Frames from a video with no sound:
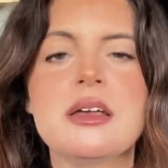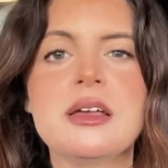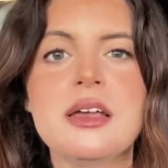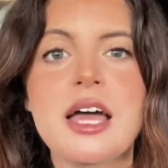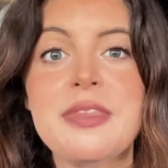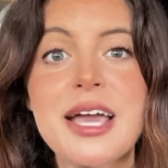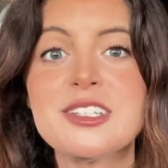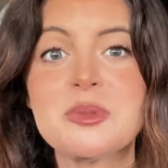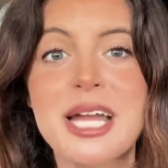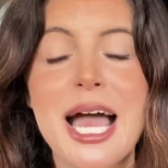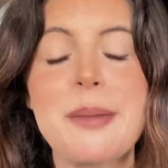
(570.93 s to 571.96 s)
And that's
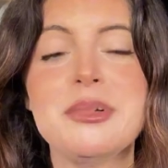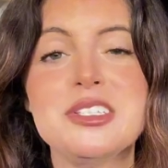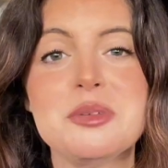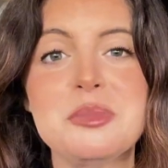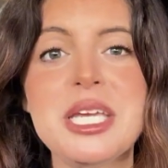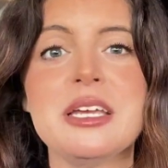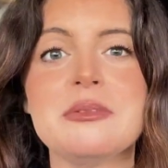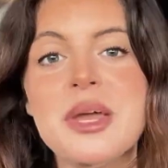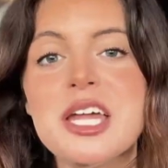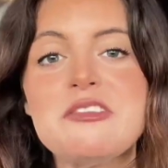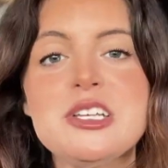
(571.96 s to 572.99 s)
what happened to me.
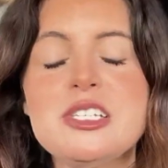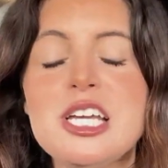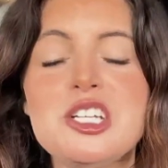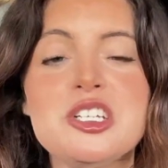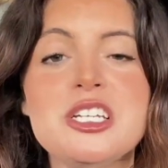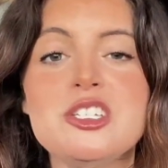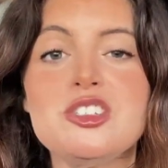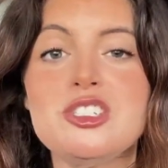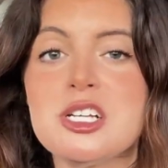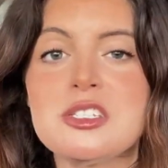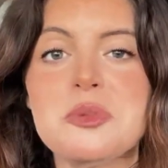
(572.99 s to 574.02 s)
Manifestation is
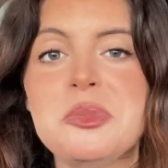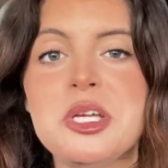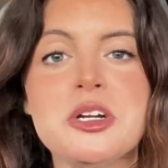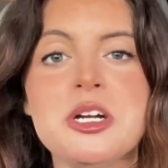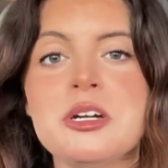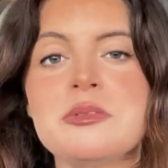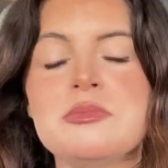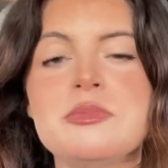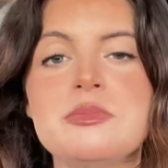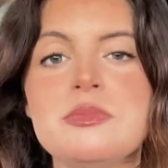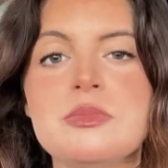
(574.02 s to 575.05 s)
just a mirror.
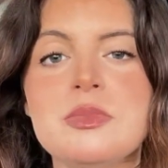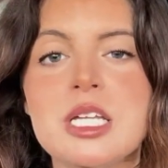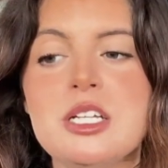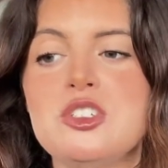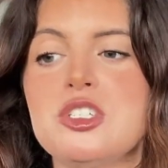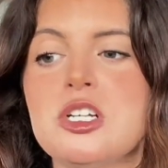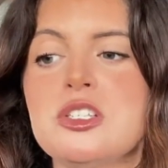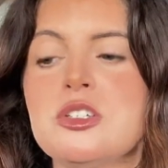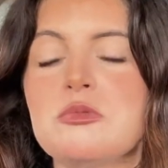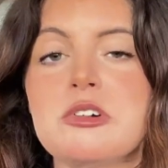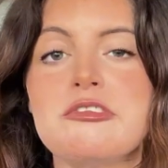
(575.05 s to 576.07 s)
It's just
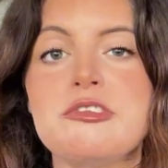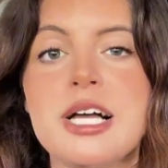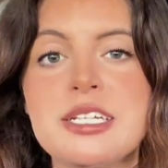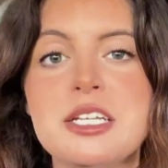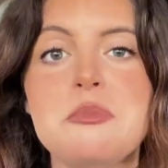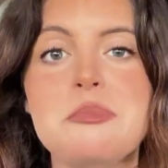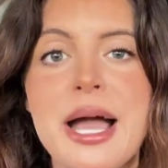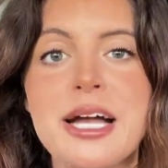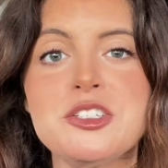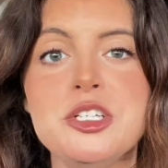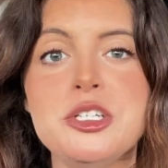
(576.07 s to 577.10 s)
reflecting back
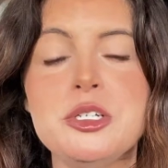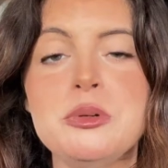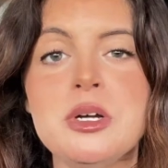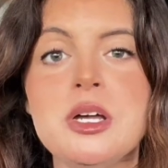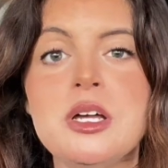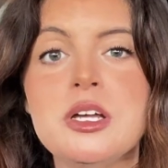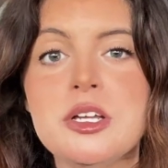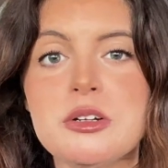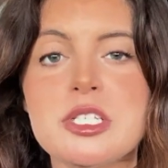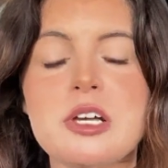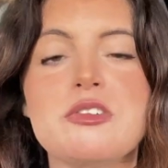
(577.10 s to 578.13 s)
to you your
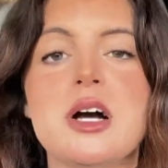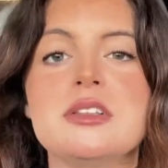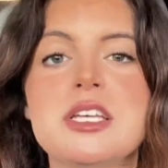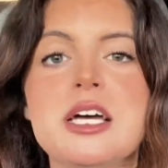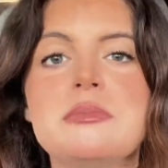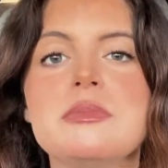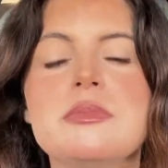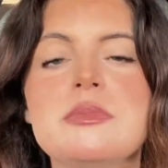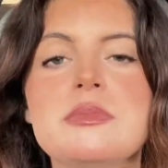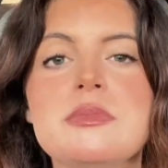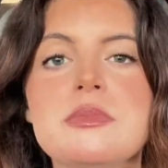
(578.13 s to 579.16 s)
self-concept.
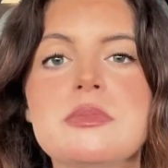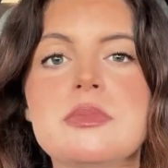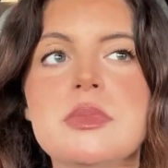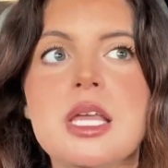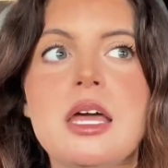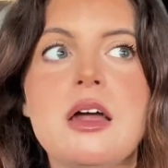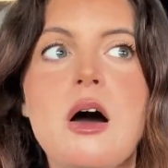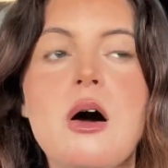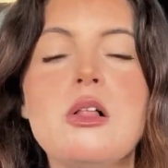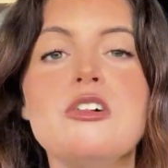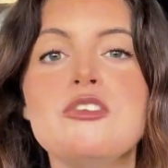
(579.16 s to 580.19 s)
And
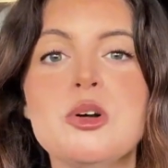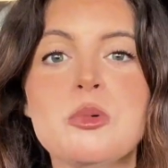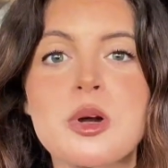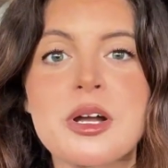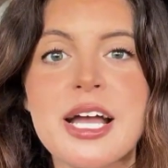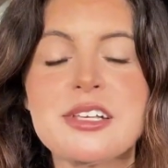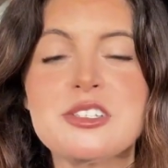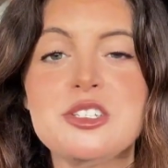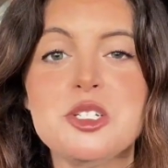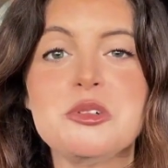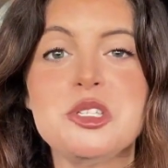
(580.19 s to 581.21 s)
all of the work has to
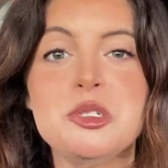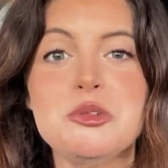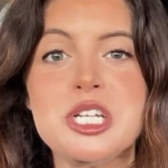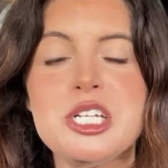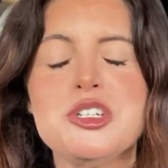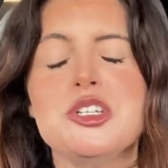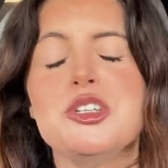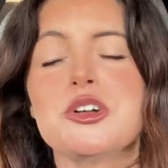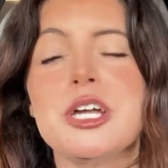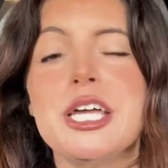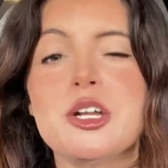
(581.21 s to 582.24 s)
do with you changing your
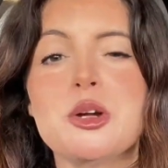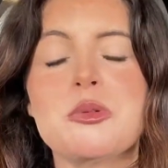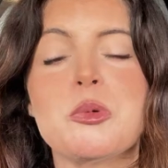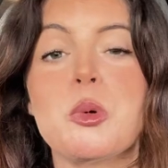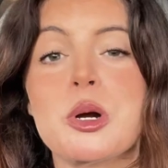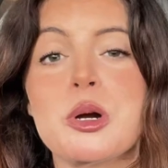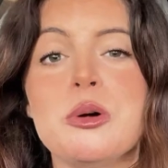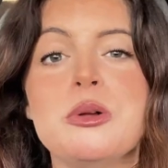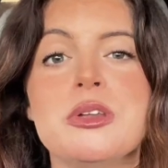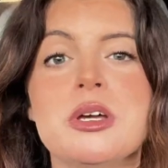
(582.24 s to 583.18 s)
inner world,